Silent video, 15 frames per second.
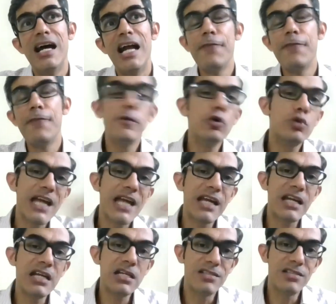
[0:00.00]
if you
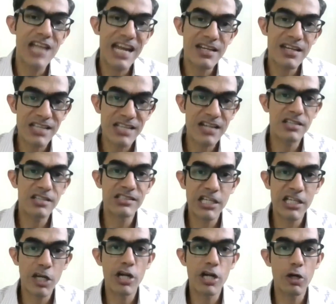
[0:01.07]
take in data-centric
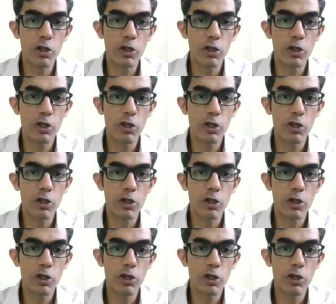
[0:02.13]
security